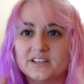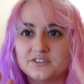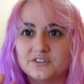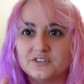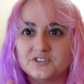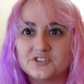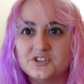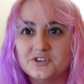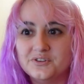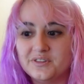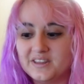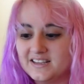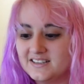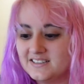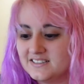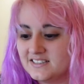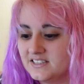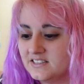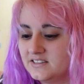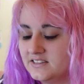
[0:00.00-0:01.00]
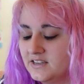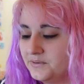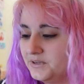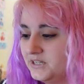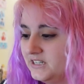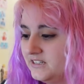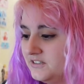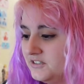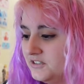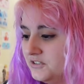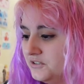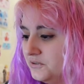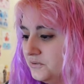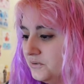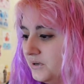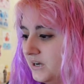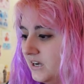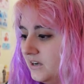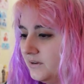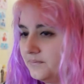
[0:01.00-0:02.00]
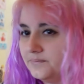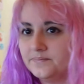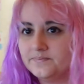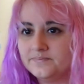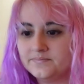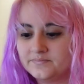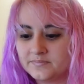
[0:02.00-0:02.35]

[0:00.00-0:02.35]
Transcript: so there's two things that we need to um,